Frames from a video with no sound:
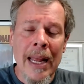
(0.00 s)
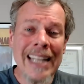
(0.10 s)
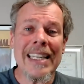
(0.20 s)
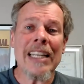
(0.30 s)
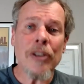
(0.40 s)

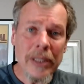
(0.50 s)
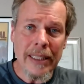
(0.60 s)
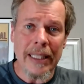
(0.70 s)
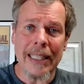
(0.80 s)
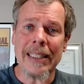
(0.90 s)
It's
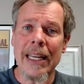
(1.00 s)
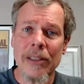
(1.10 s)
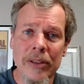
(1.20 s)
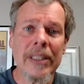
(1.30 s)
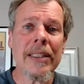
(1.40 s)
interesting. It's an
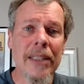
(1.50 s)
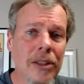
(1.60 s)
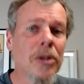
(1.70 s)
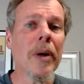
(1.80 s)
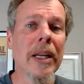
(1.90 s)
interesting
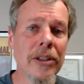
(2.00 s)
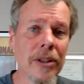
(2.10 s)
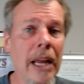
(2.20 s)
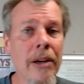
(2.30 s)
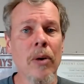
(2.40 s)

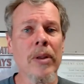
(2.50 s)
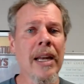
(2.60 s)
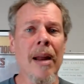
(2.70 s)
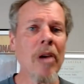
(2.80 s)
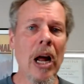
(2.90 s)
situation. And note
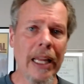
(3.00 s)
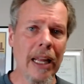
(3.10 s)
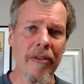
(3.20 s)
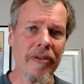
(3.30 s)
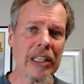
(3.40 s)
that I'm not
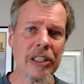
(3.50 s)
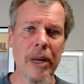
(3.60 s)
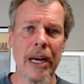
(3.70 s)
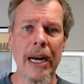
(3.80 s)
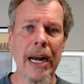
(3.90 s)
getting
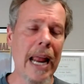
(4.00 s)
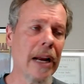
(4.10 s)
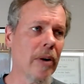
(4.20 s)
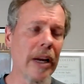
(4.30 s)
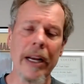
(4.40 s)
frustrated and
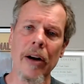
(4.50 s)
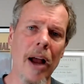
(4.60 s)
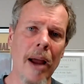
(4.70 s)
angry here.